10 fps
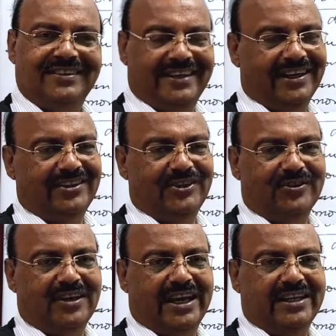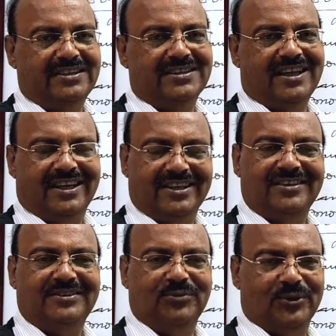then your likes
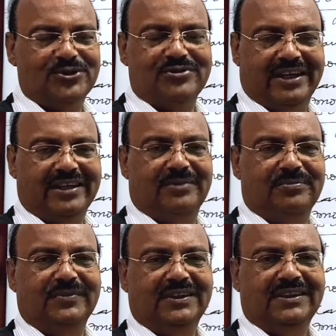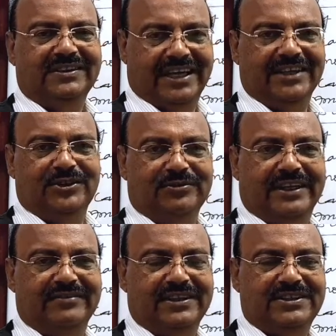are most welcome. Thank you
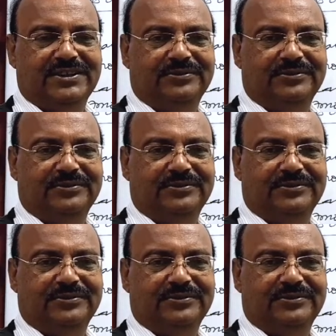very much.